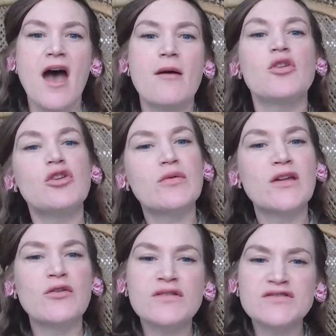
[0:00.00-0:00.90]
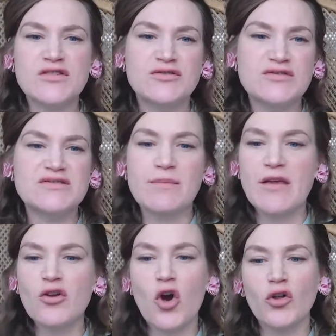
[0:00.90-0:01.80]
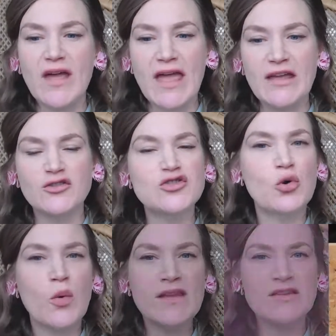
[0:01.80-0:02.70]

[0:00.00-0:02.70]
You can also do something called a twin